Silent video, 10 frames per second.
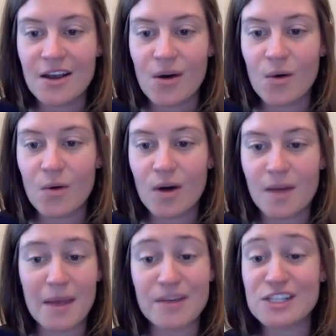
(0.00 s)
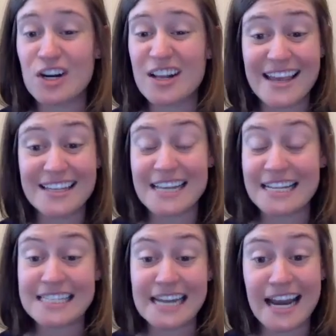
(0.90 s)
or maybe certain things that
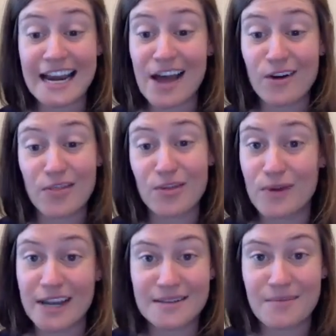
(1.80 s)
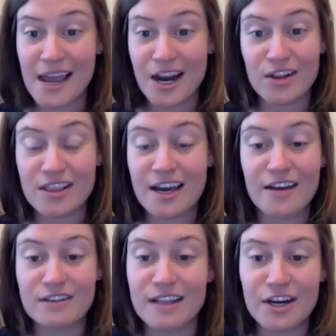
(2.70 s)
stand out on the resume or in the
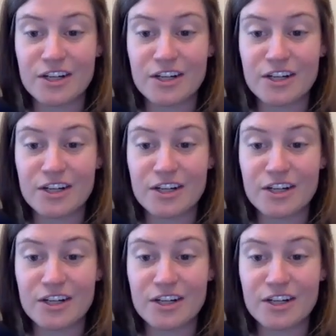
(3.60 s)
cover letter